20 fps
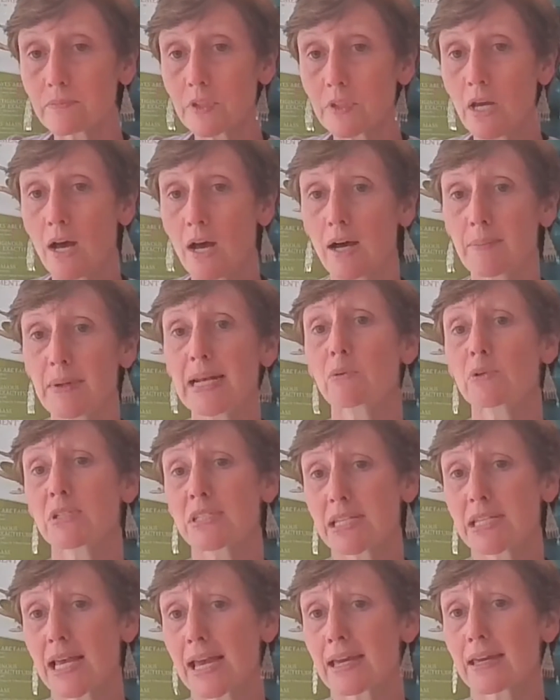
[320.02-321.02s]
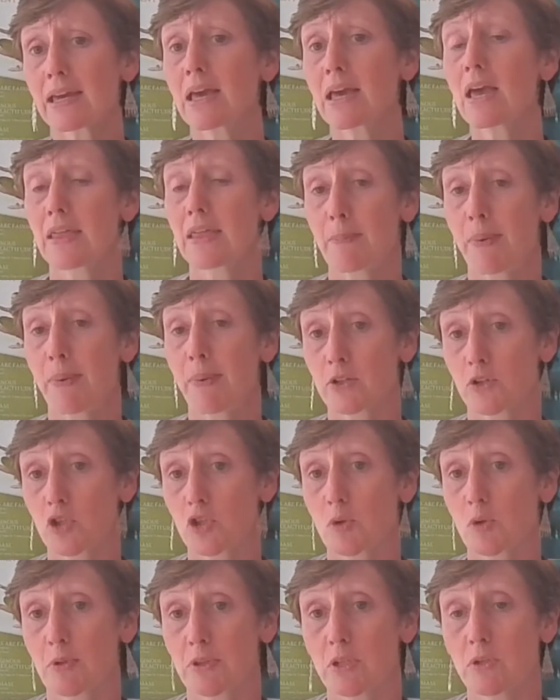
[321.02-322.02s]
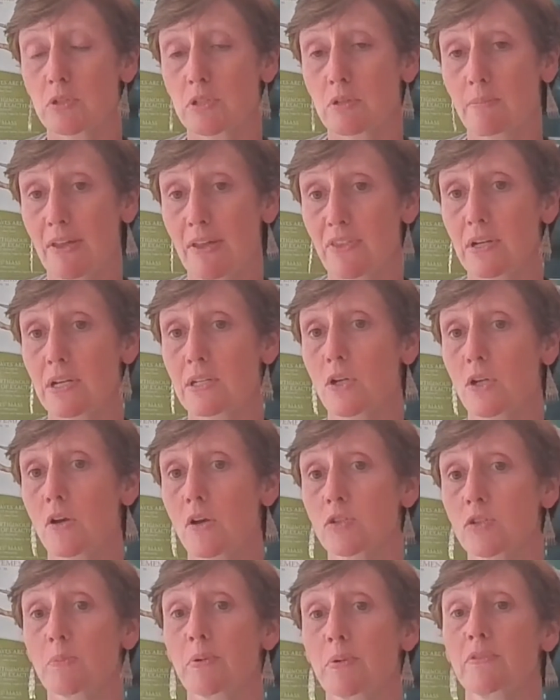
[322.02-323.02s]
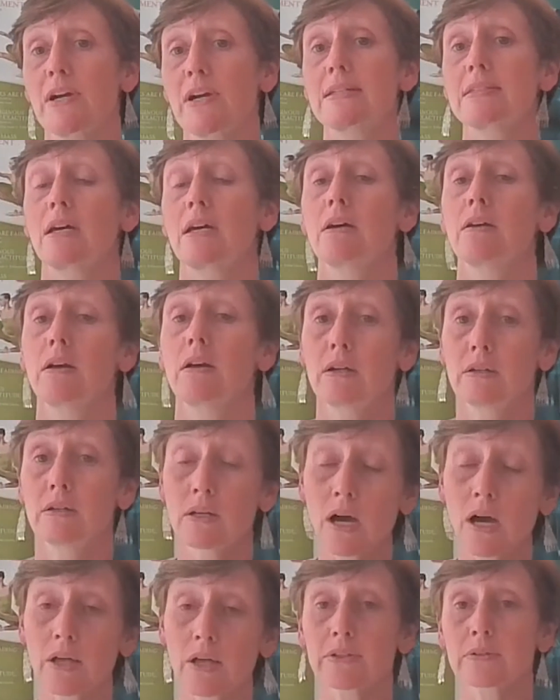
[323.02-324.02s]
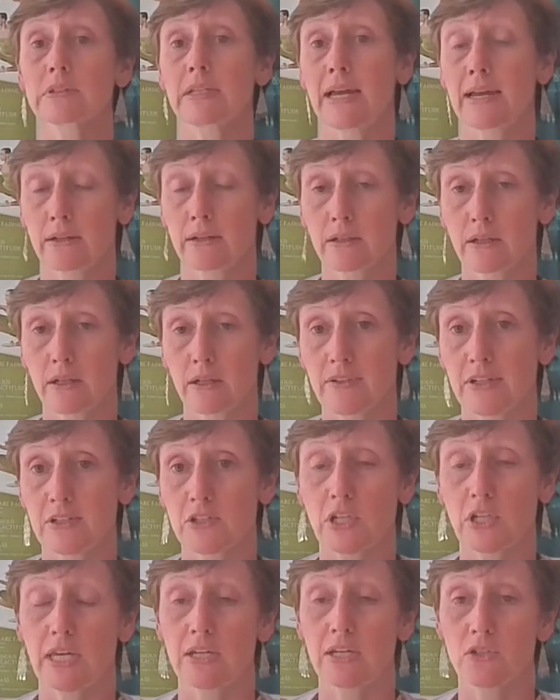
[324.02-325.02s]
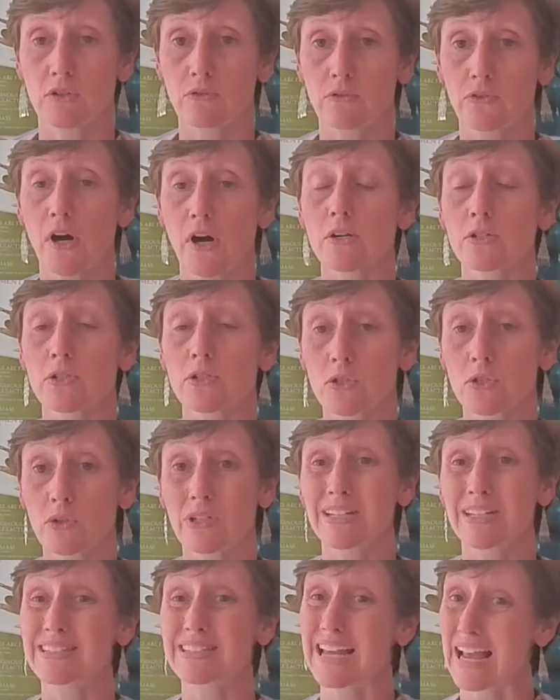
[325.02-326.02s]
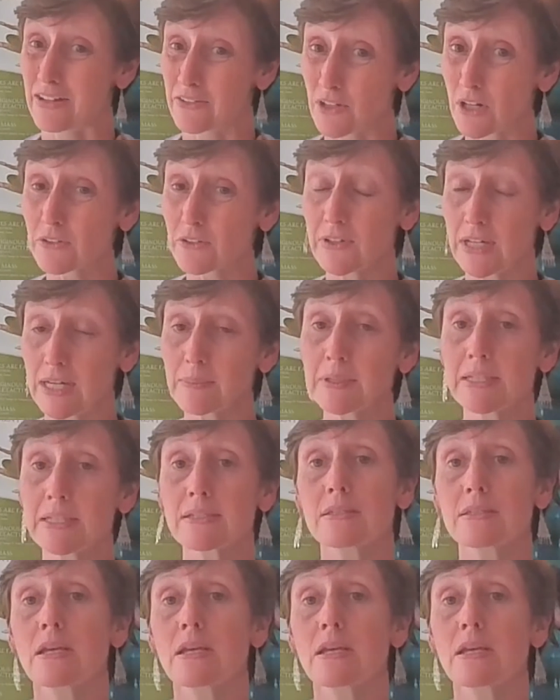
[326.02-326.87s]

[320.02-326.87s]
And I will say that partnership with Houston Methodist also provides another layer of education for our students and our families.